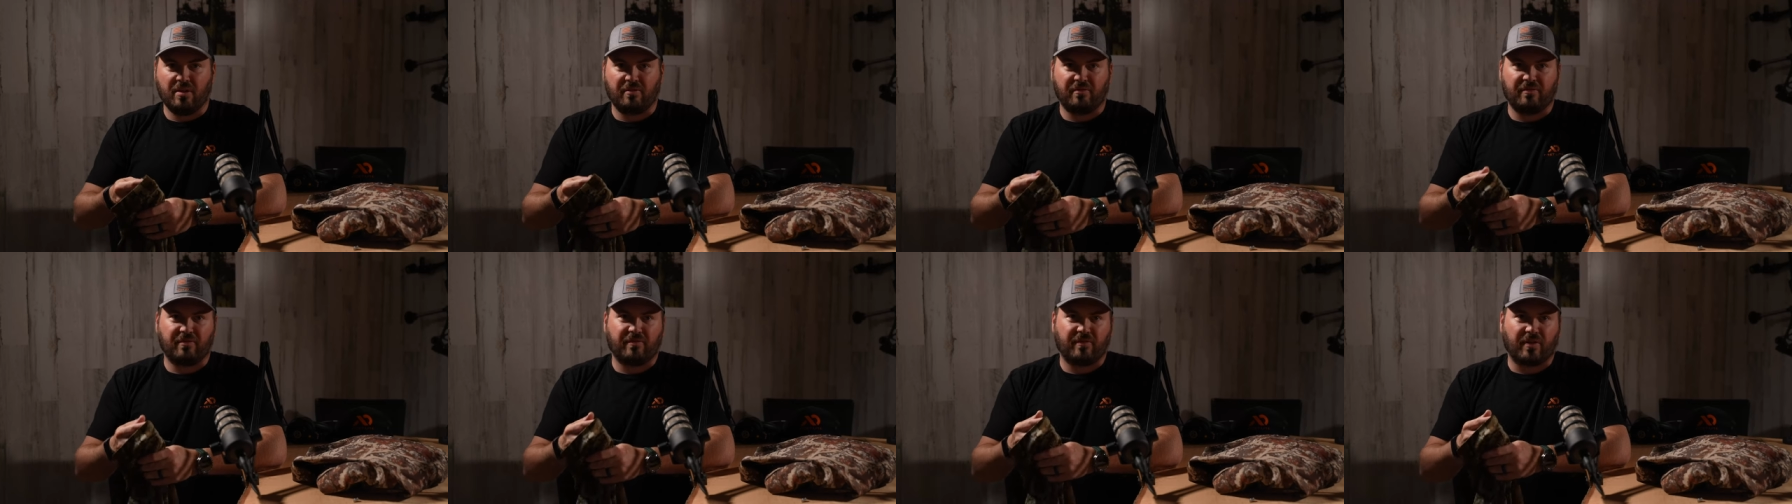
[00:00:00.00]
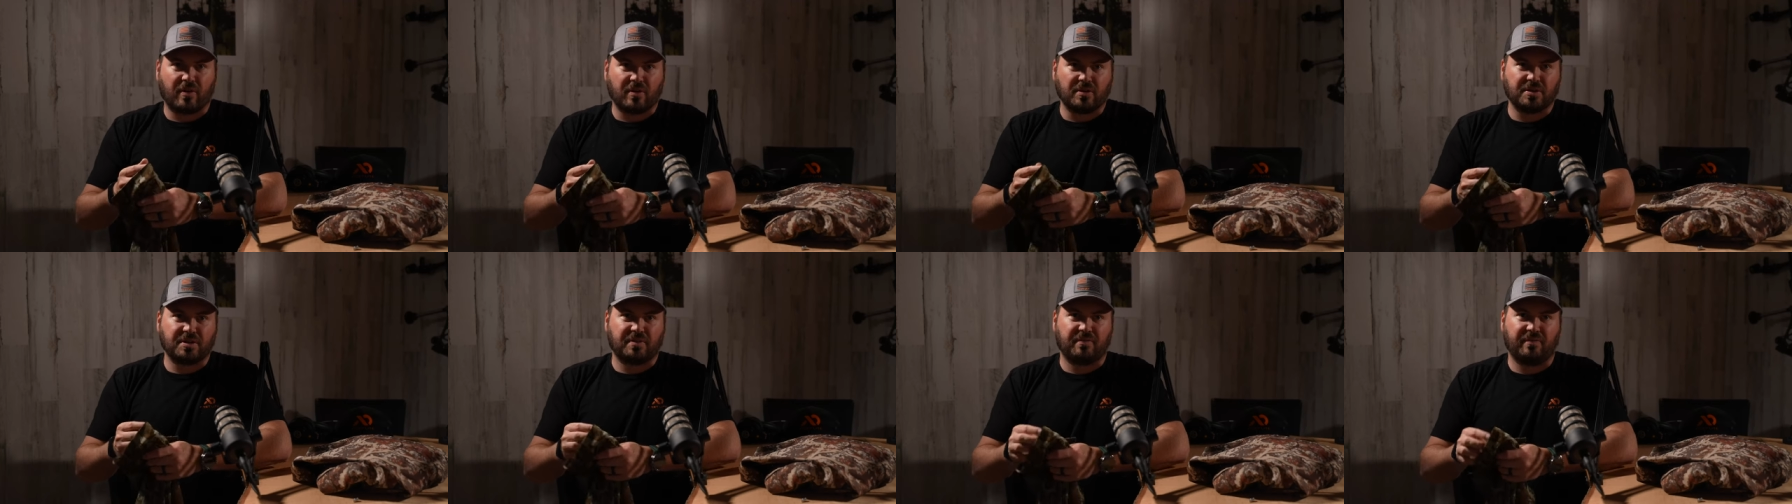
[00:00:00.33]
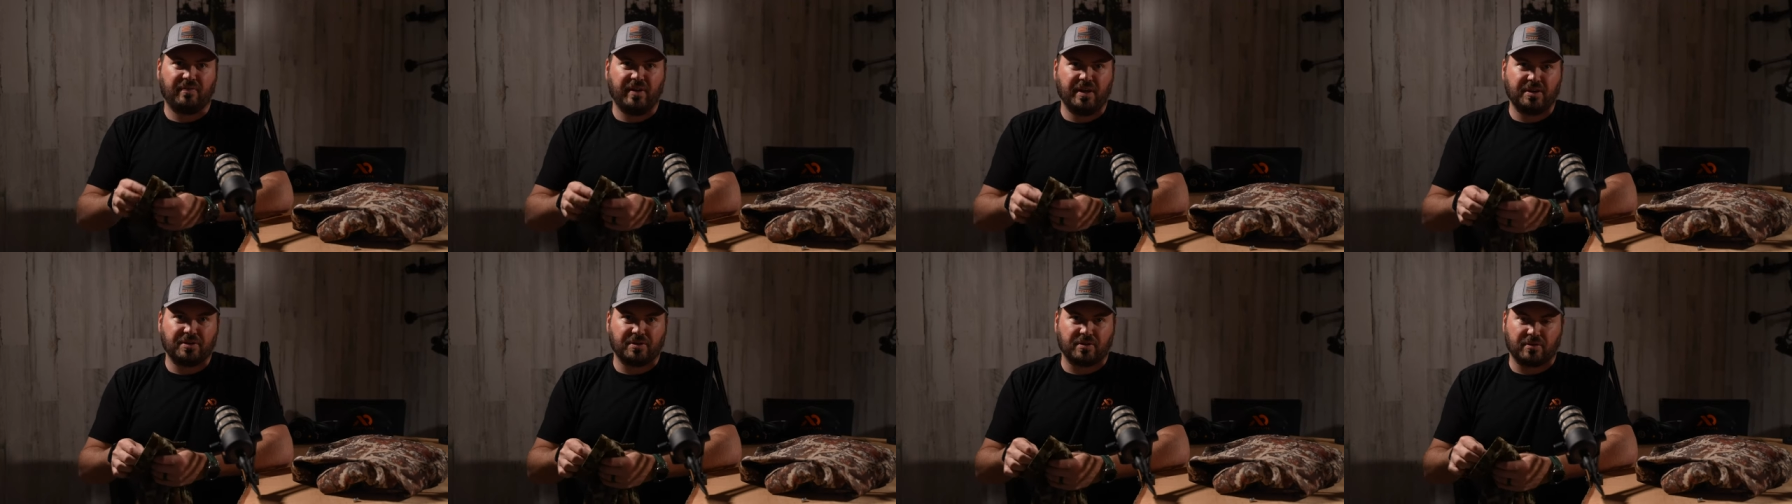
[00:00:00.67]
the first
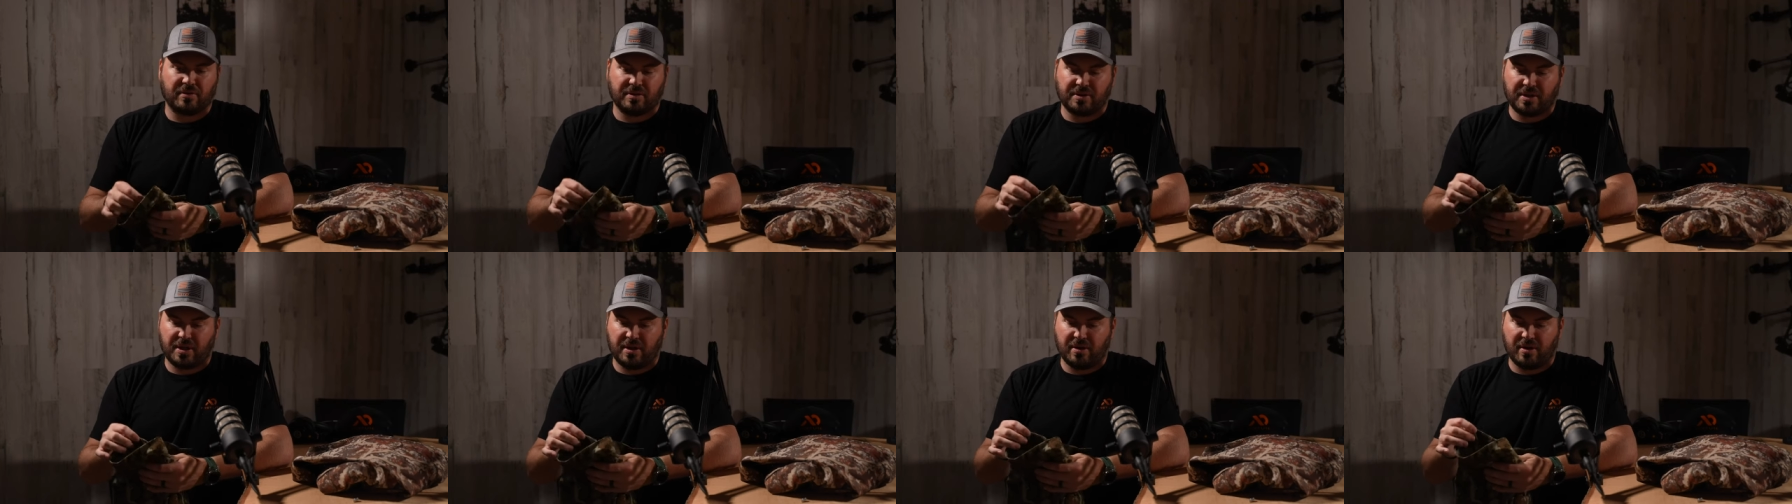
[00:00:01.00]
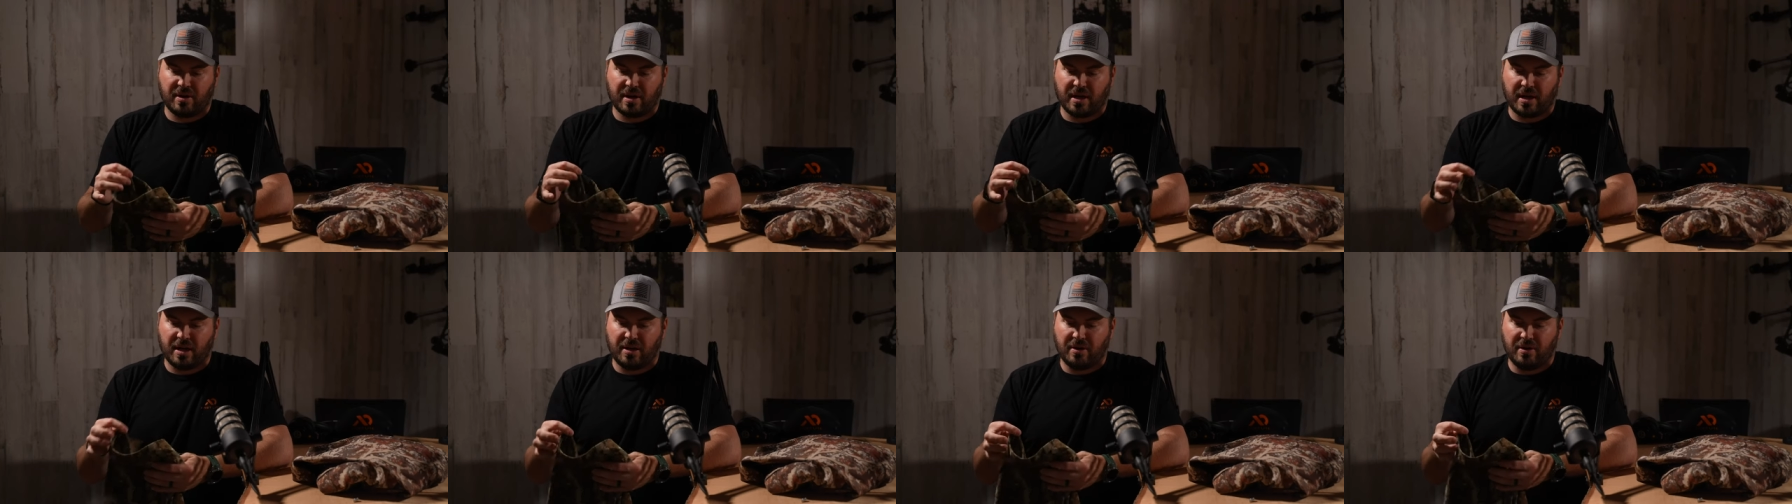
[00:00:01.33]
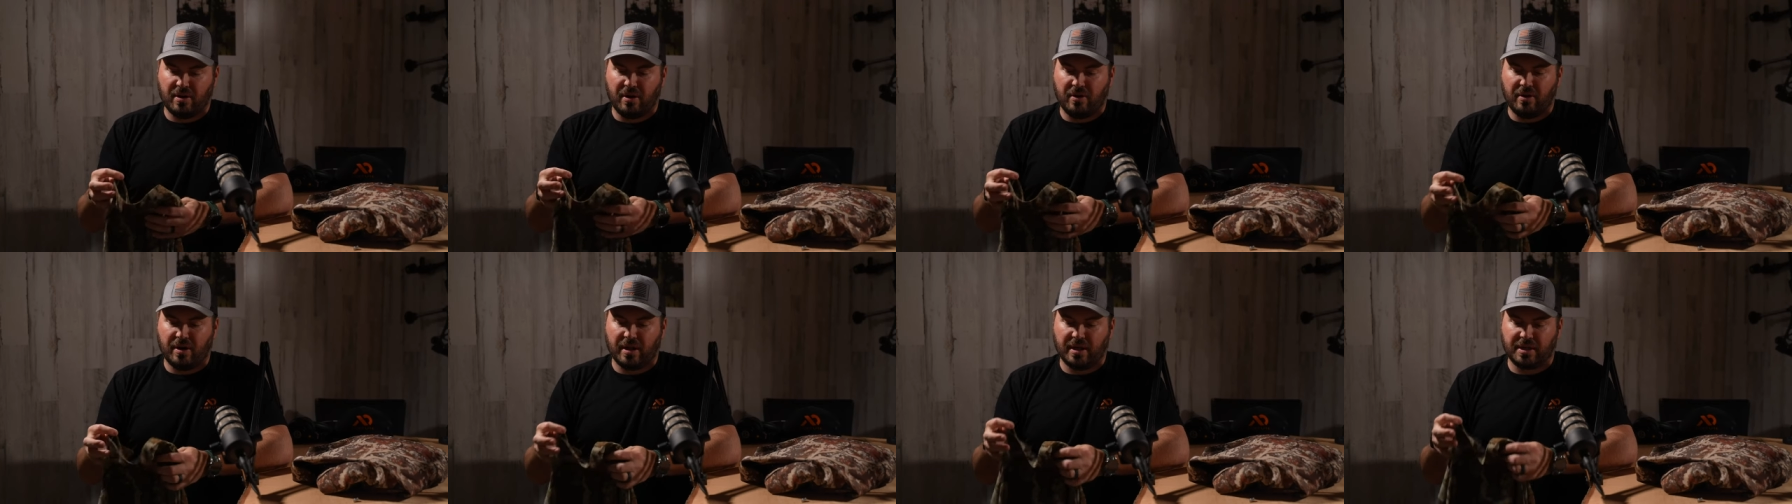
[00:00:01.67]
features that you're going to
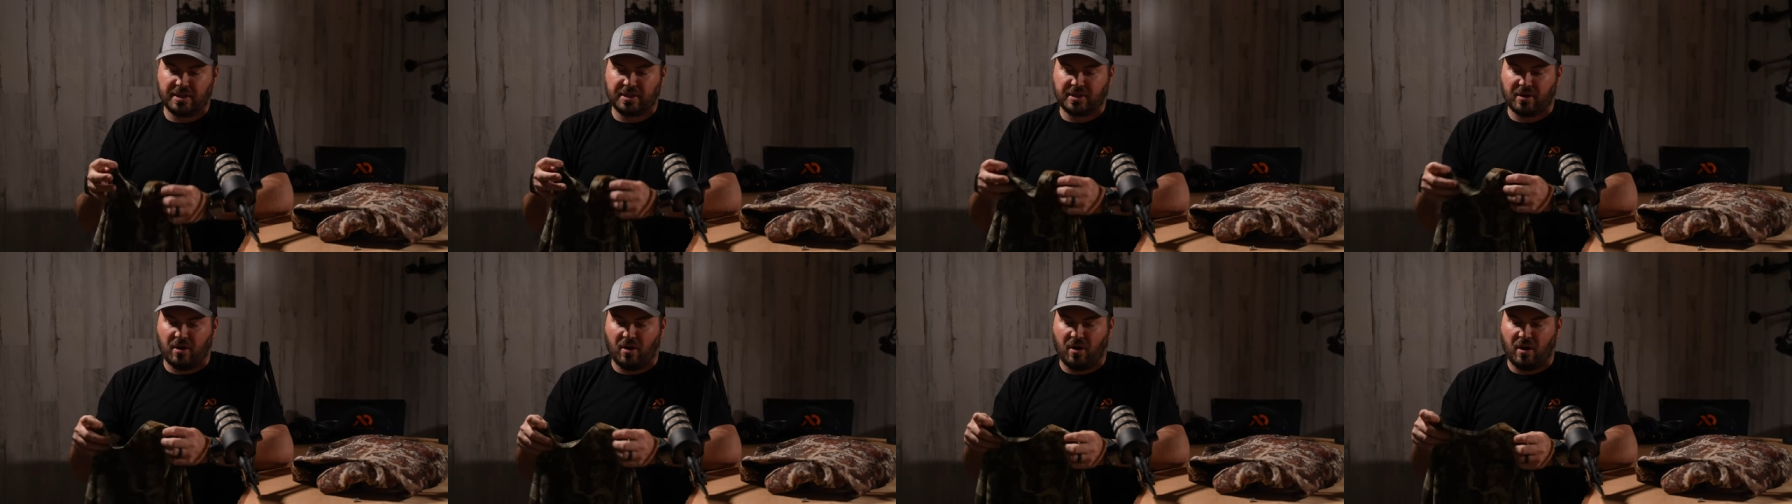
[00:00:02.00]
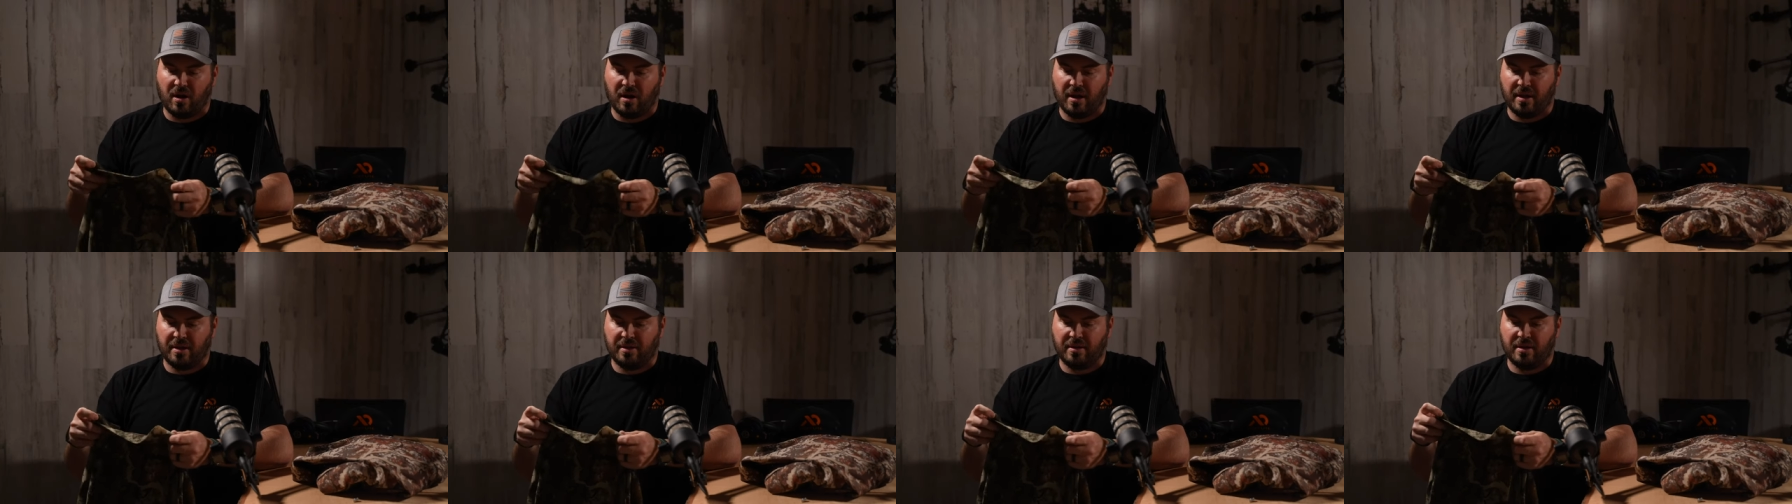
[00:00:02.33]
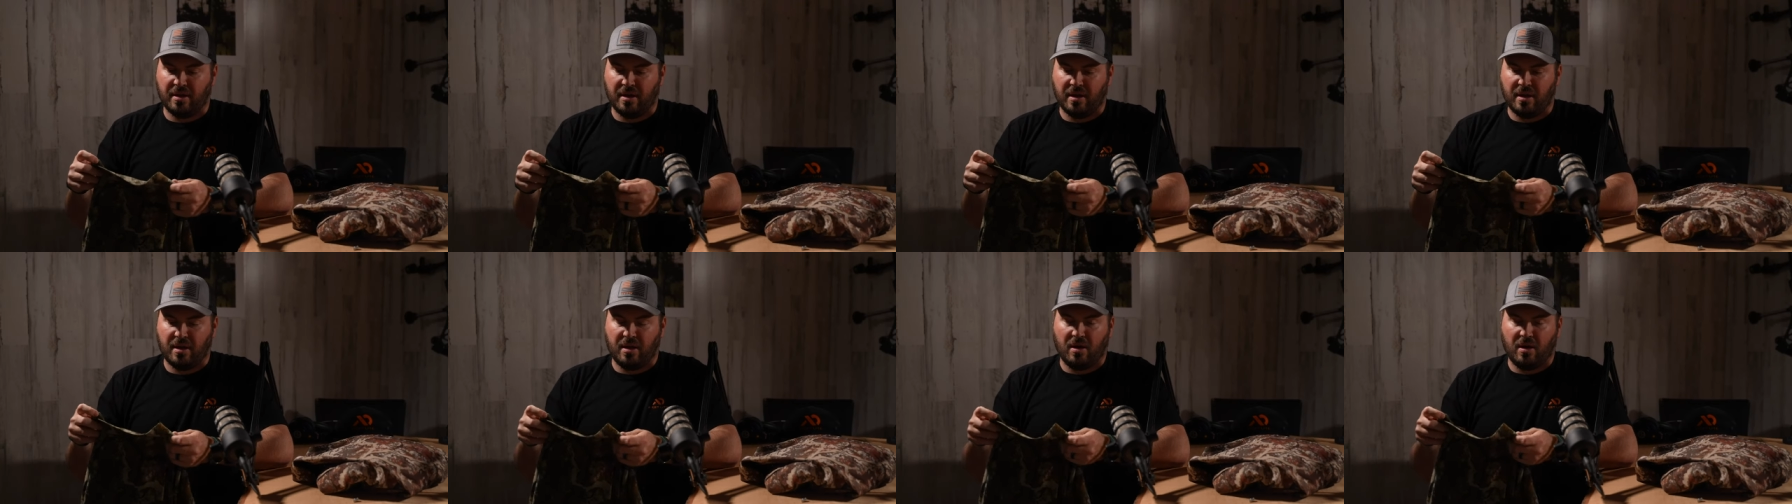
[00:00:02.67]
notice on